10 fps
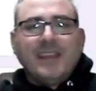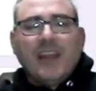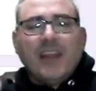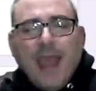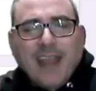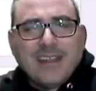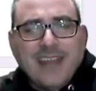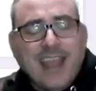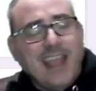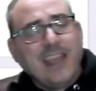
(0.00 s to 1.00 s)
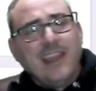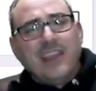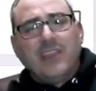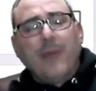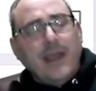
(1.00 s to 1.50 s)
Now, back in the day,
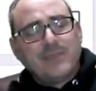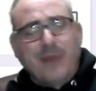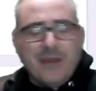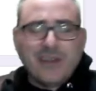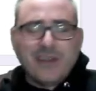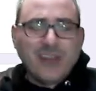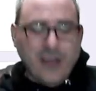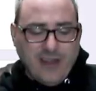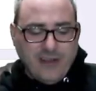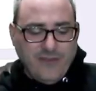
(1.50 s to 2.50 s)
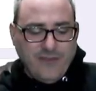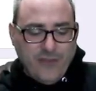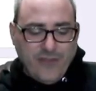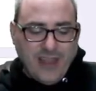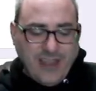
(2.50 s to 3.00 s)
you guys probably don't even know. I don't even know
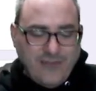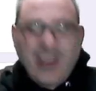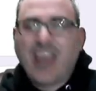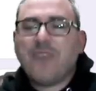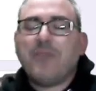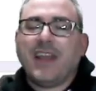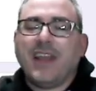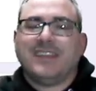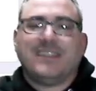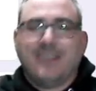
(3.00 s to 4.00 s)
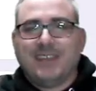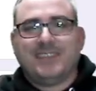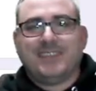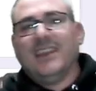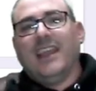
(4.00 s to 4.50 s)
if they even have plans like
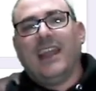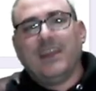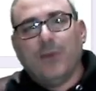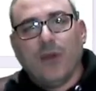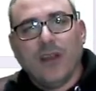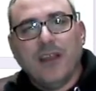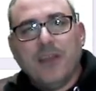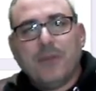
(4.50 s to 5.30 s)
this anymore.